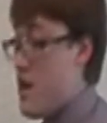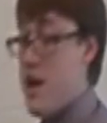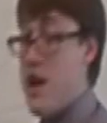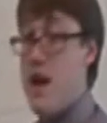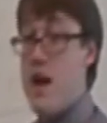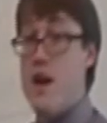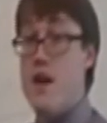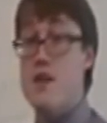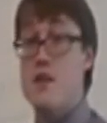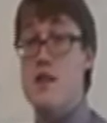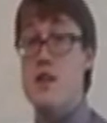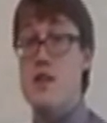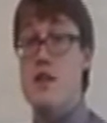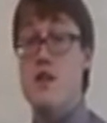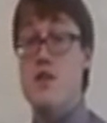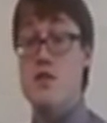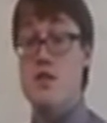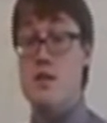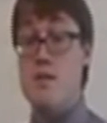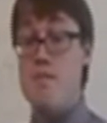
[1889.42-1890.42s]
and the
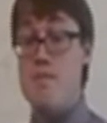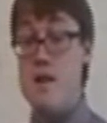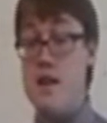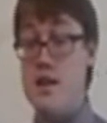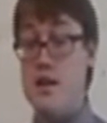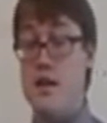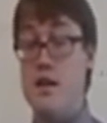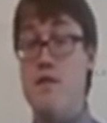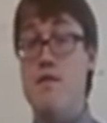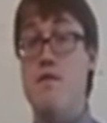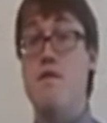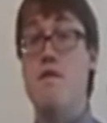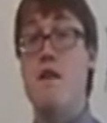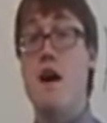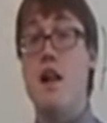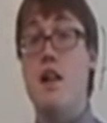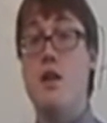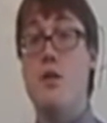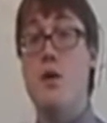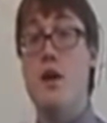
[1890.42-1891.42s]
years immediately
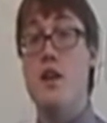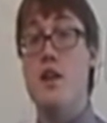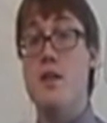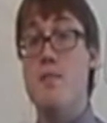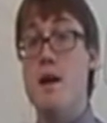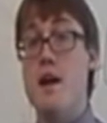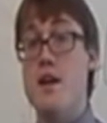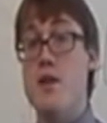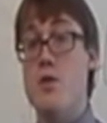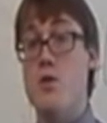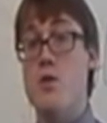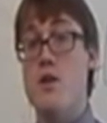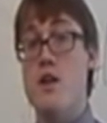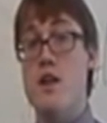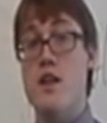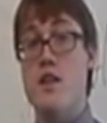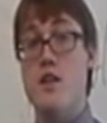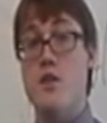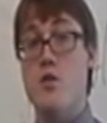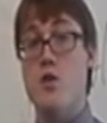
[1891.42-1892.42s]
following the minority
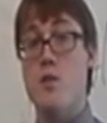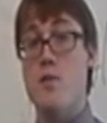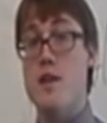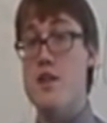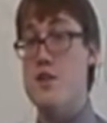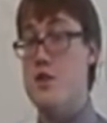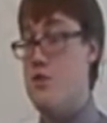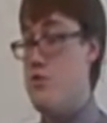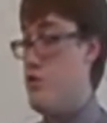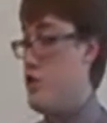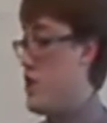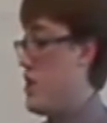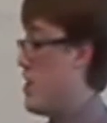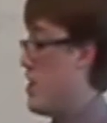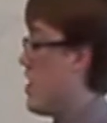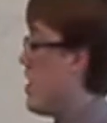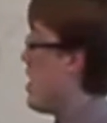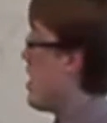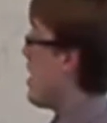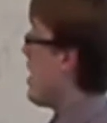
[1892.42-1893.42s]
of the Norman
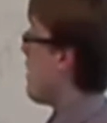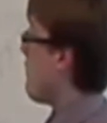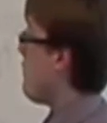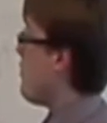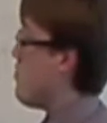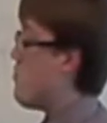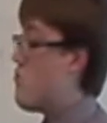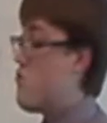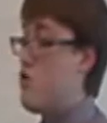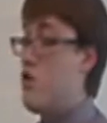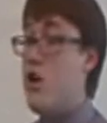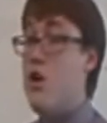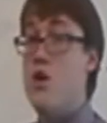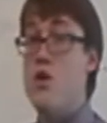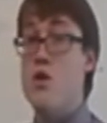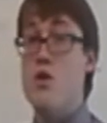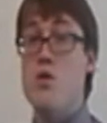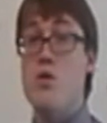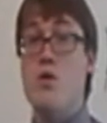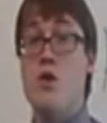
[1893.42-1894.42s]
Duchy. If you
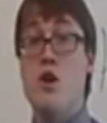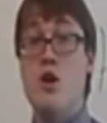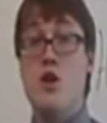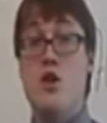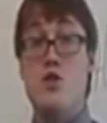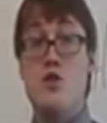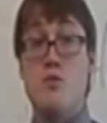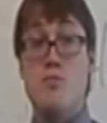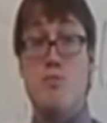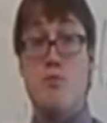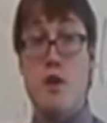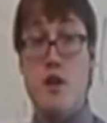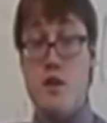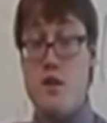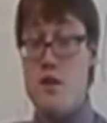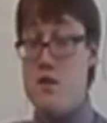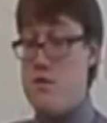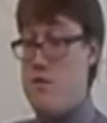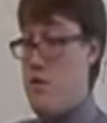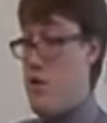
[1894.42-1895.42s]
go to
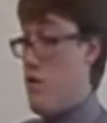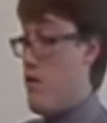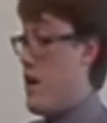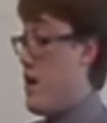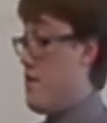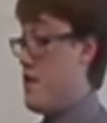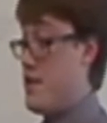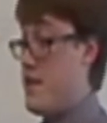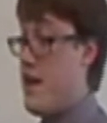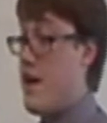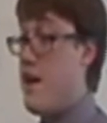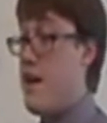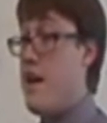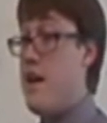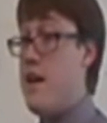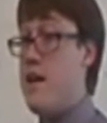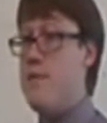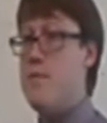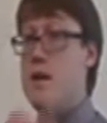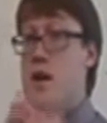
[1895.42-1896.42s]
Britain around the
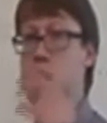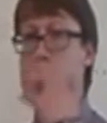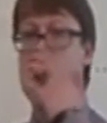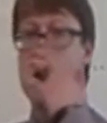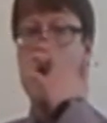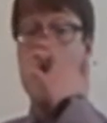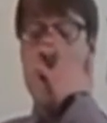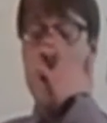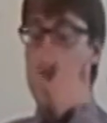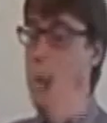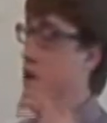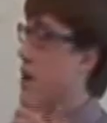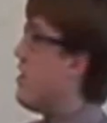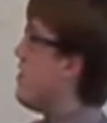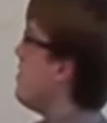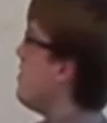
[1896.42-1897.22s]
time that